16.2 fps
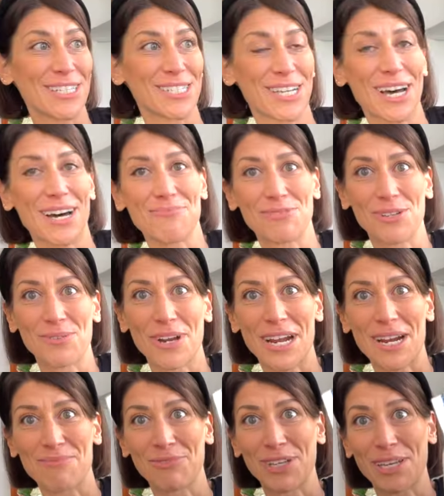top to wear.
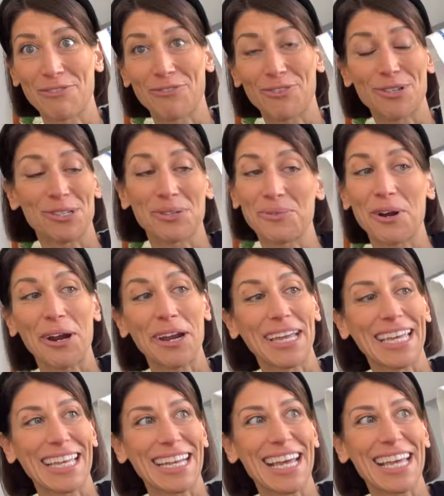I'm looking forward to wearing
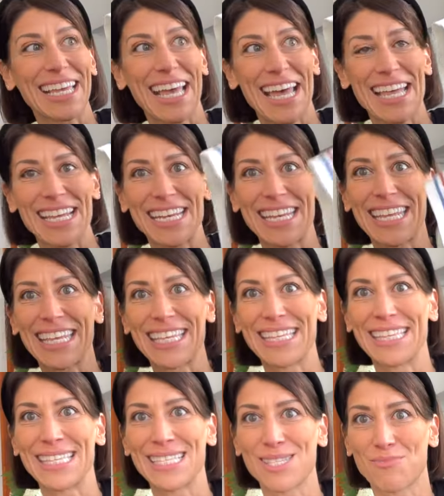it again
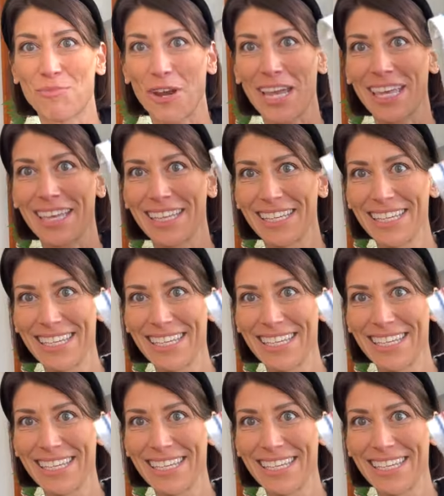in the spring.